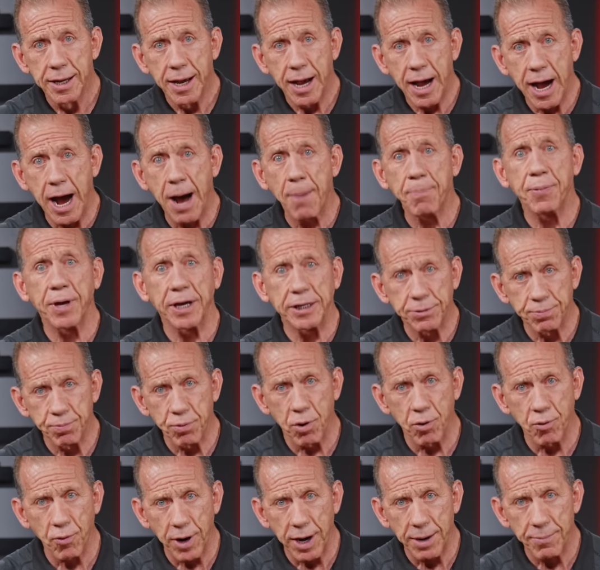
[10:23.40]
optics
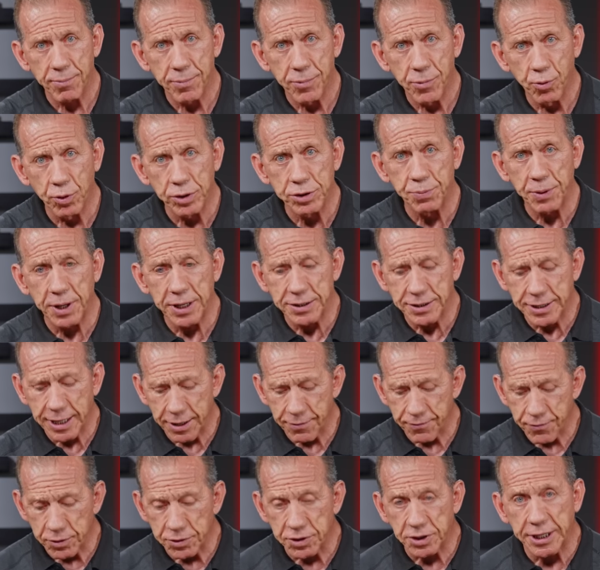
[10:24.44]
program, which means that
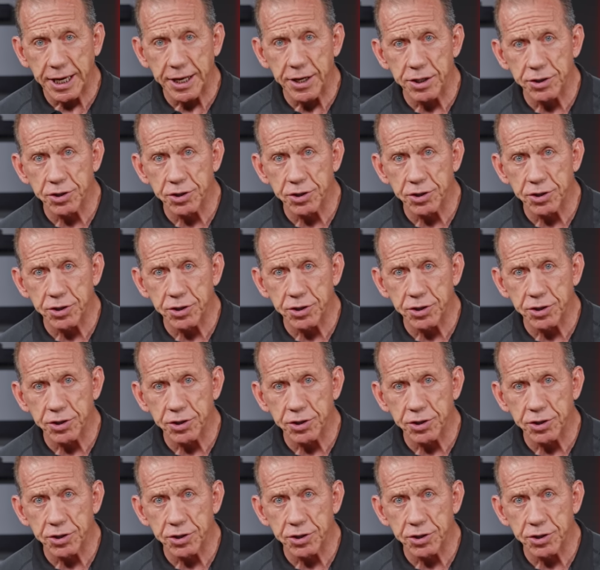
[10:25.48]
if you send